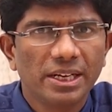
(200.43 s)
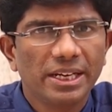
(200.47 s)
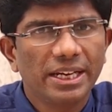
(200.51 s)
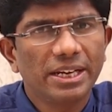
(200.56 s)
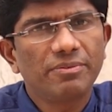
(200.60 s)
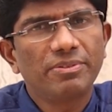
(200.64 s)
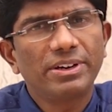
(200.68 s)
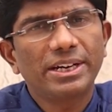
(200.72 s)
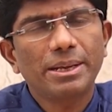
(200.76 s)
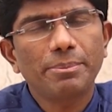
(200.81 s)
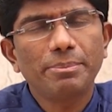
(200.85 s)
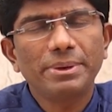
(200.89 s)

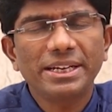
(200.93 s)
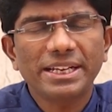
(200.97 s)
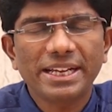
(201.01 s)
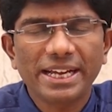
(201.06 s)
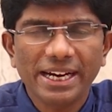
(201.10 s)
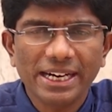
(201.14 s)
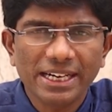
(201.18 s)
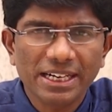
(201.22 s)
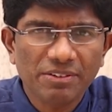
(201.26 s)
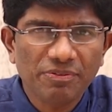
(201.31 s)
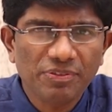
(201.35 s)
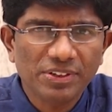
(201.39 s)
In vitamin
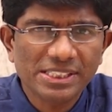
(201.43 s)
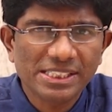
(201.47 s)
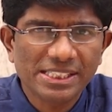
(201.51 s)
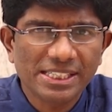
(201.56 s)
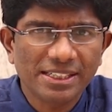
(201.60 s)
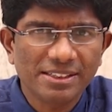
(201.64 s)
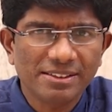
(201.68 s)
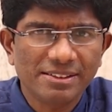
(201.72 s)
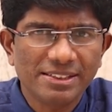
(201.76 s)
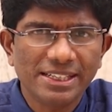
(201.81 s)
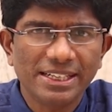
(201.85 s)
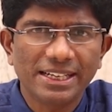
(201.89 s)
K
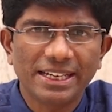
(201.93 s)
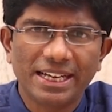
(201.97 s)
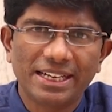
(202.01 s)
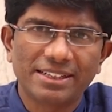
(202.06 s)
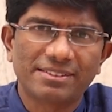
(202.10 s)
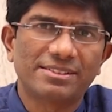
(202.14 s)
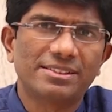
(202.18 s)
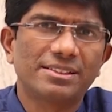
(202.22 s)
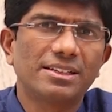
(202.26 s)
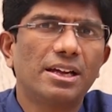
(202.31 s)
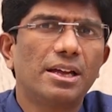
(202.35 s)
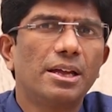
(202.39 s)
deficiency,
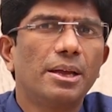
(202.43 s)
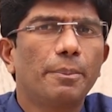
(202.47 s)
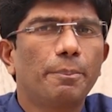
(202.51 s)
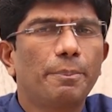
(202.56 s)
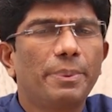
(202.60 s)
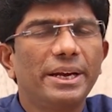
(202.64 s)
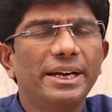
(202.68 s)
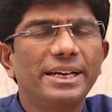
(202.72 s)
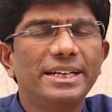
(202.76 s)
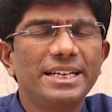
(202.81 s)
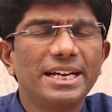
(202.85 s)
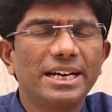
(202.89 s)
yes,
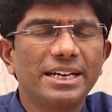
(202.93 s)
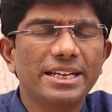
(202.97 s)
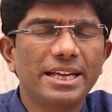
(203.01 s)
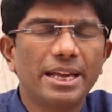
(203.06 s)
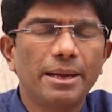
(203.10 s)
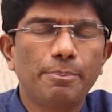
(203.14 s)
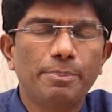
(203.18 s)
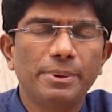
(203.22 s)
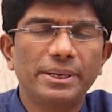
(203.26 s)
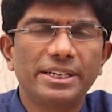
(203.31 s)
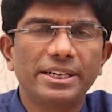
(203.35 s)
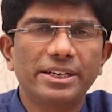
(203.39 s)
PT and
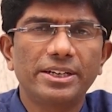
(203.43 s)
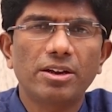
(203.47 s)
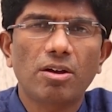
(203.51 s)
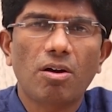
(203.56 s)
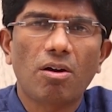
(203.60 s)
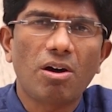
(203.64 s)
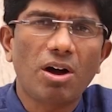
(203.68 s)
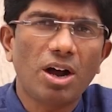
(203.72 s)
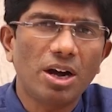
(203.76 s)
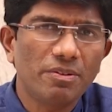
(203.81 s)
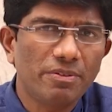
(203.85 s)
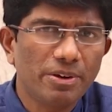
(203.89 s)
APTT
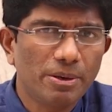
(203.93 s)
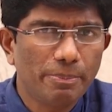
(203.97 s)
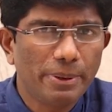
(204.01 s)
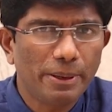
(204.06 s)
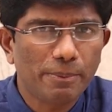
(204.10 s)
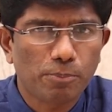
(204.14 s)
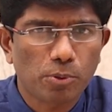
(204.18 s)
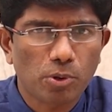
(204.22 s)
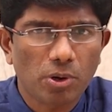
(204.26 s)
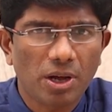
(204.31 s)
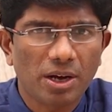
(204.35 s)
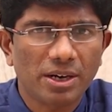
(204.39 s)
all will be
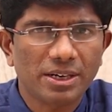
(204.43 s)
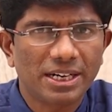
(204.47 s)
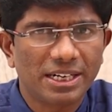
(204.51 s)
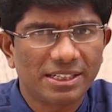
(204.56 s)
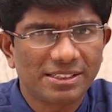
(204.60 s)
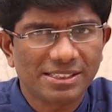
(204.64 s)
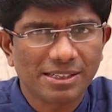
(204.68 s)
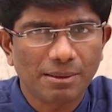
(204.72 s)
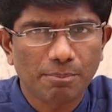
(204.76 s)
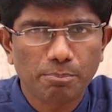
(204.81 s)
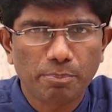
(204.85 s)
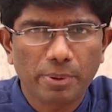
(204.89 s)
prolonged
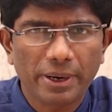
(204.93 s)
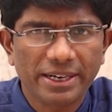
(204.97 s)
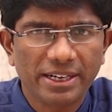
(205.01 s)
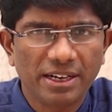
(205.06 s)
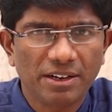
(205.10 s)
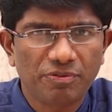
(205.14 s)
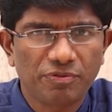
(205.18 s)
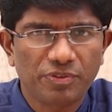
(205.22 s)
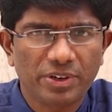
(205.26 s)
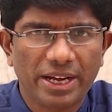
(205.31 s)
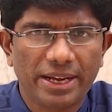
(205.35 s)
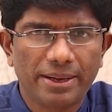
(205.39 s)
at some point
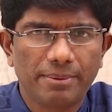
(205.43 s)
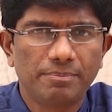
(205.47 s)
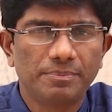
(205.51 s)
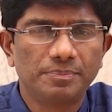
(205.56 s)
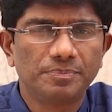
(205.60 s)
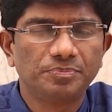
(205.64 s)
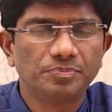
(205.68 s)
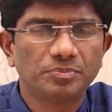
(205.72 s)
of time.